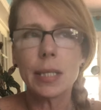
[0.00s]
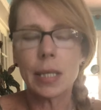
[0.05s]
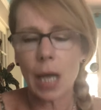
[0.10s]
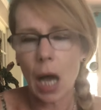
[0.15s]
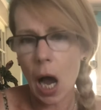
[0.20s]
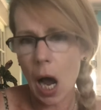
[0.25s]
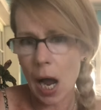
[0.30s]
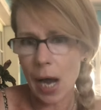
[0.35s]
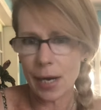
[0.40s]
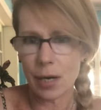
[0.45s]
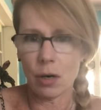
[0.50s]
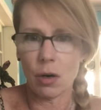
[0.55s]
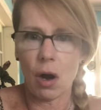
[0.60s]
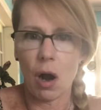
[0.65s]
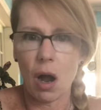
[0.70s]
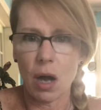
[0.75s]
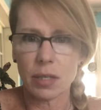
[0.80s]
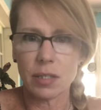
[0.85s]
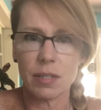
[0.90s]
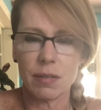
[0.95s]
the higher
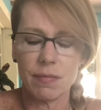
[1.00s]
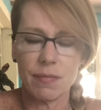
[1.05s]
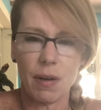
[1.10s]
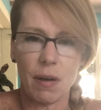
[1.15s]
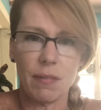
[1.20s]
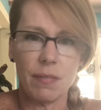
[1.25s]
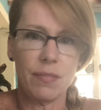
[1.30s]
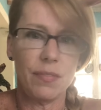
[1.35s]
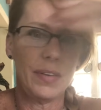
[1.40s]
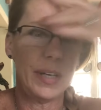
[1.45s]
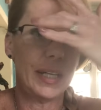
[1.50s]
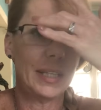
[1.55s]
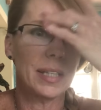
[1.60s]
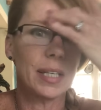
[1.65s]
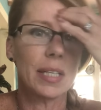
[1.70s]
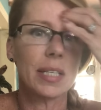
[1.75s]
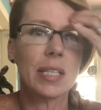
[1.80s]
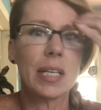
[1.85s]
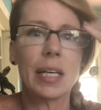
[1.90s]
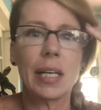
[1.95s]
octave of
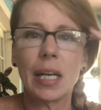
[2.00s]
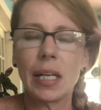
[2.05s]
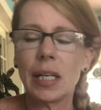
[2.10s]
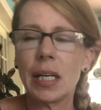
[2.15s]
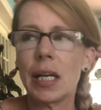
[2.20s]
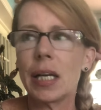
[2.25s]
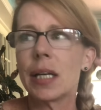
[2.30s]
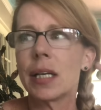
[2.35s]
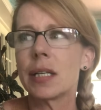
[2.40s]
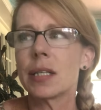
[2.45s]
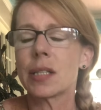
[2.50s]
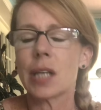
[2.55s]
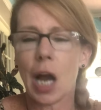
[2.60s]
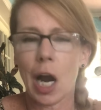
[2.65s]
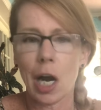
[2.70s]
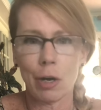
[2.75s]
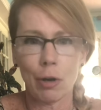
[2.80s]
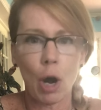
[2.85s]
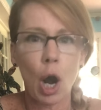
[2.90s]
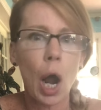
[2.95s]
Venus, and it is
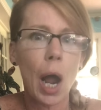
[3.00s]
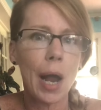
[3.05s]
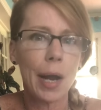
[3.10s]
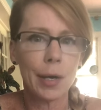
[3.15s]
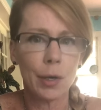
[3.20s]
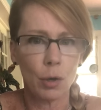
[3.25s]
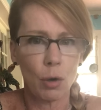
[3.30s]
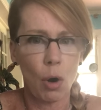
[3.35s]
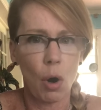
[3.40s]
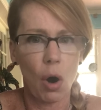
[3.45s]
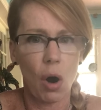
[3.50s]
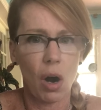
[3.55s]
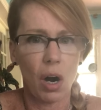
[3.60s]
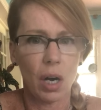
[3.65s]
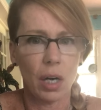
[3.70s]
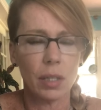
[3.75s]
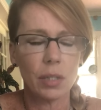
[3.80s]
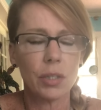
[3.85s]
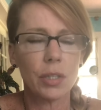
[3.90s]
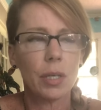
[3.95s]
our higher
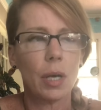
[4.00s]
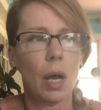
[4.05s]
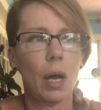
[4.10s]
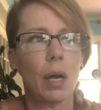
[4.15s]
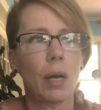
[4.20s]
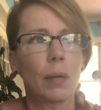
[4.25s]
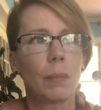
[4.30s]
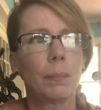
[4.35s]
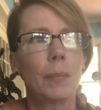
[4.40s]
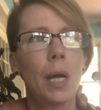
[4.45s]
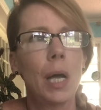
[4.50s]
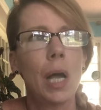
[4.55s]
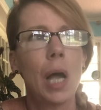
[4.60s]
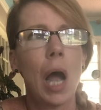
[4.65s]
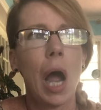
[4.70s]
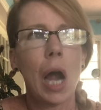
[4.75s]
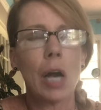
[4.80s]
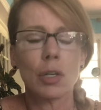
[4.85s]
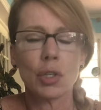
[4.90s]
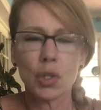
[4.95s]
heart,
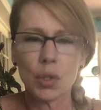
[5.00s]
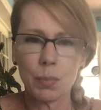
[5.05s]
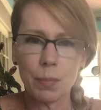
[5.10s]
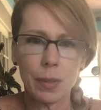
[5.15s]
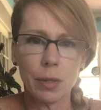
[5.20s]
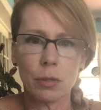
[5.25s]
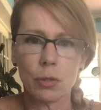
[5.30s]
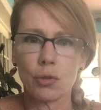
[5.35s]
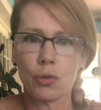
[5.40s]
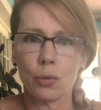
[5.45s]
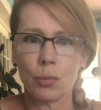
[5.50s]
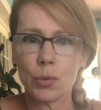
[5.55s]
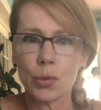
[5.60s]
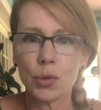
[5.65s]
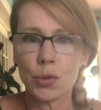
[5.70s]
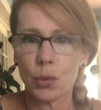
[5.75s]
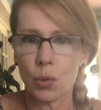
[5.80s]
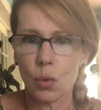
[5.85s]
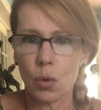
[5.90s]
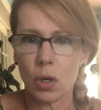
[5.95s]
our spiritual
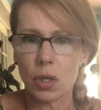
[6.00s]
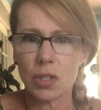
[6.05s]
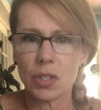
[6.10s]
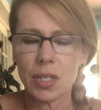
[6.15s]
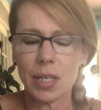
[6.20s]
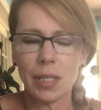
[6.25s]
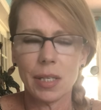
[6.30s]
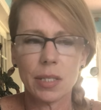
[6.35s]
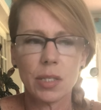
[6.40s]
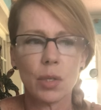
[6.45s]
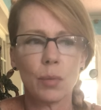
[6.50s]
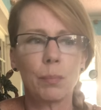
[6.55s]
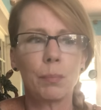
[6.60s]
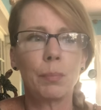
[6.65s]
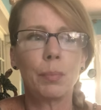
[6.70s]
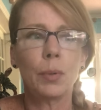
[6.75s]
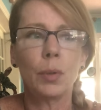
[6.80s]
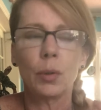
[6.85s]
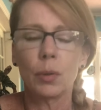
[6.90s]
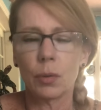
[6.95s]
source. And it's a
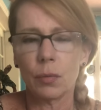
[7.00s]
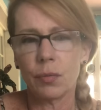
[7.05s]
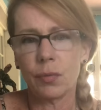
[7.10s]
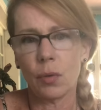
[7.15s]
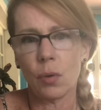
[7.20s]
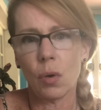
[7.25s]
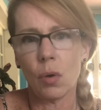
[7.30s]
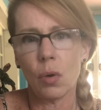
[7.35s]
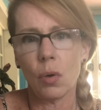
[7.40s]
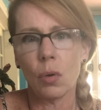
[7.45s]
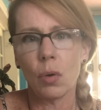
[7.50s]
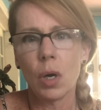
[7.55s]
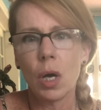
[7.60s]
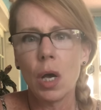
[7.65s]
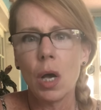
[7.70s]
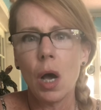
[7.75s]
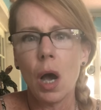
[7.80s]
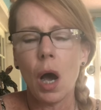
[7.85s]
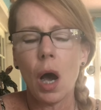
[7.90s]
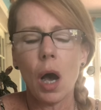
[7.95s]
beautiful,
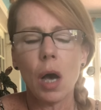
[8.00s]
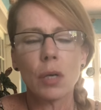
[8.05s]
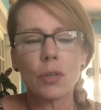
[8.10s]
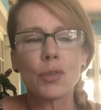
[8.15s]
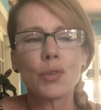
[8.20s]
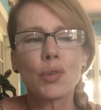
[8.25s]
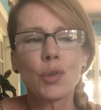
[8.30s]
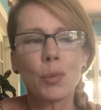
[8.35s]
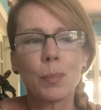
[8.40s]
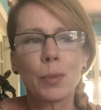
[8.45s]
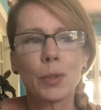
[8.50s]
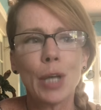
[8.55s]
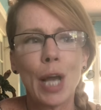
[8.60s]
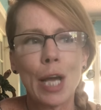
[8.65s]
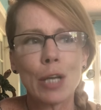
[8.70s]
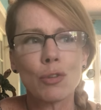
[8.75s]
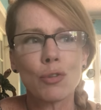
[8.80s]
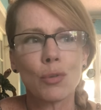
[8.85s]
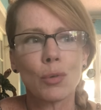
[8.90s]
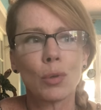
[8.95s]

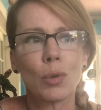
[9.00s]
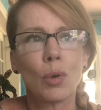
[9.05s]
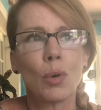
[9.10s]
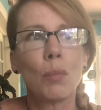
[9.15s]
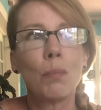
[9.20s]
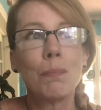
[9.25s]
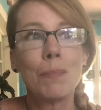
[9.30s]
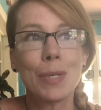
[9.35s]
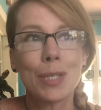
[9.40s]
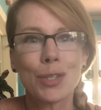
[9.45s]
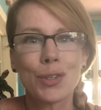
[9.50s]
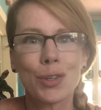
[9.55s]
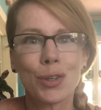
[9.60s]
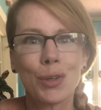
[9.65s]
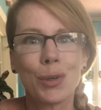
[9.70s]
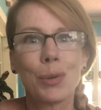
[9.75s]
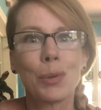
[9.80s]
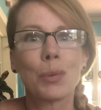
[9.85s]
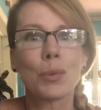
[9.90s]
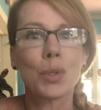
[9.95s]
supernatural,
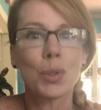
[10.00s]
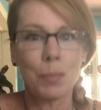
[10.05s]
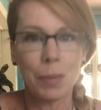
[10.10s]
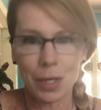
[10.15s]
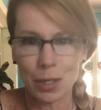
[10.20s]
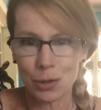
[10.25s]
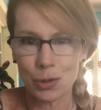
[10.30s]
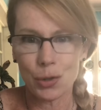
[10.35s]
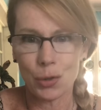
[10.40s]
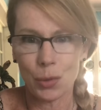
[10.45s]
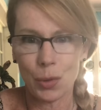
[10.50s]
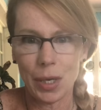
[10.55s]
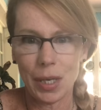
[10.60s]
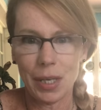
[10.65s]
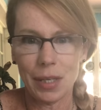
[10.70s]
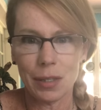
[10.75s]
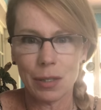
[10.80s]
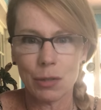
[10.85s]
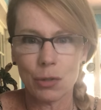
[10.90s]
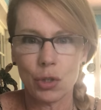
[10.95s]
mystical, spiritual
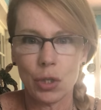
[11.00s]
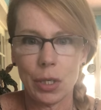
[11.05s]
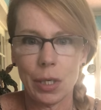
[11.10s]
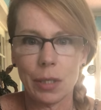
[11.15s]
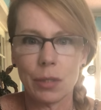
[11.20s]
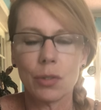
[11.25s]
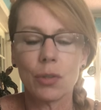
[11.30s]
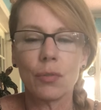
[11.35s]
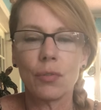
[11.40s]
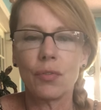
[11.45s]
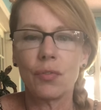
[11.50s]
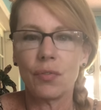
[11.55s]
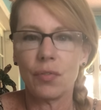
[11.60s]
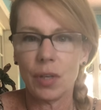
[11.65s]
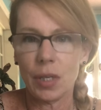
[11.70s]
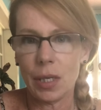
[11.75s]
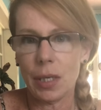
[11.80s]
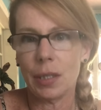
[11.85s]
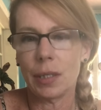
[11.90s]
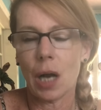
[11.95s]
energy to
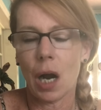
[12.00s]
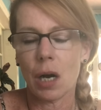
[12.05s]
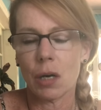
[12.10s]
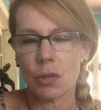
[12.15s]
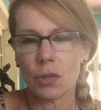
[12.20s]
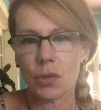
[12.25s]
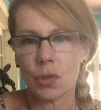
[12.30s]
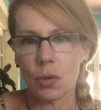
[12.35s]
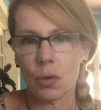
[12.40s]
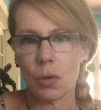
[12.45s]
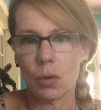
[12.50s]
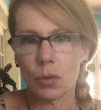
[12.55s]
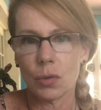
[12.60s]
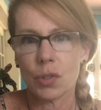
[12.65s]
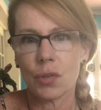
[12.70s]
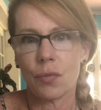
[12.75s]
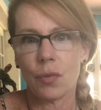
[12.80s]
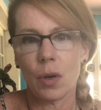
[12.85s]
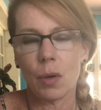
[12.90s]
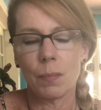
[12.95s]
feed our
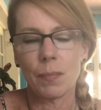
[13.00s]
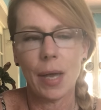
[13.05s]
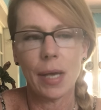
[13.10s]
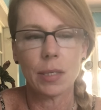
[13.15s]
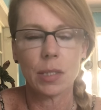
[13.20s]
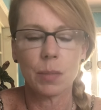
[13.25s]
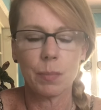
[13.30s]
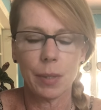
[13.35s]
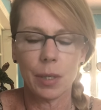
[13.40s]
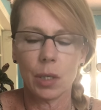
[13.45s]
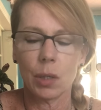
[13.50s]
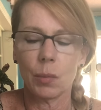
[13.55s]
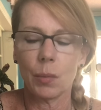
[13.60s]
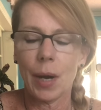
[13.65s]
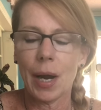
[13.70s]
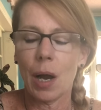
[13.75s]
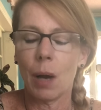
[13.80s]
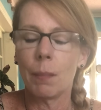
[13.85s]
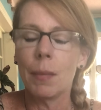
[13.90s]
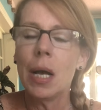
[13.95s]
souls from that spirit
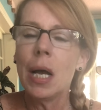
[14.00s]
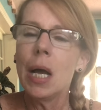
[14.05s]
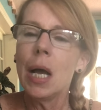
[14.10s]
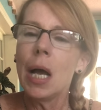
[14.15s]
realm.